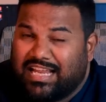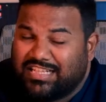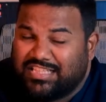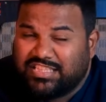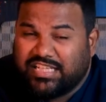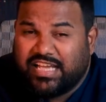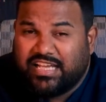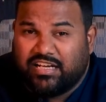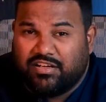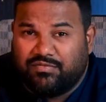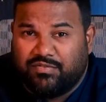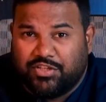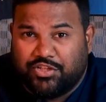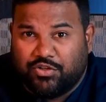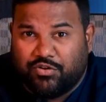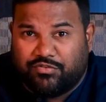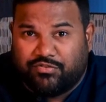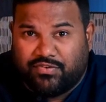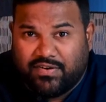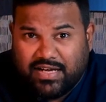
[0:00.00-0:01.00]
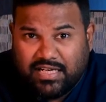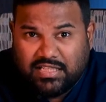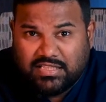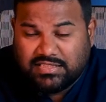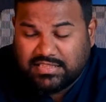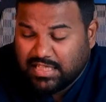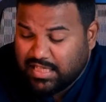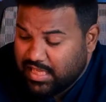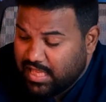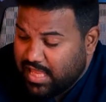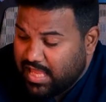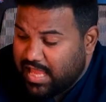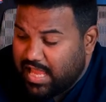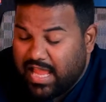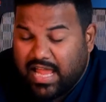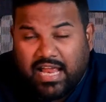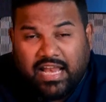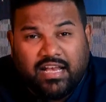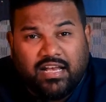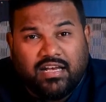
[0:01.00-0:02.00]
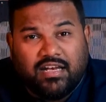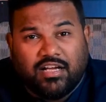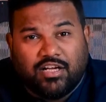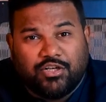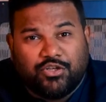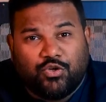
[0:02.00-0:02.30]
and share it with your friends. And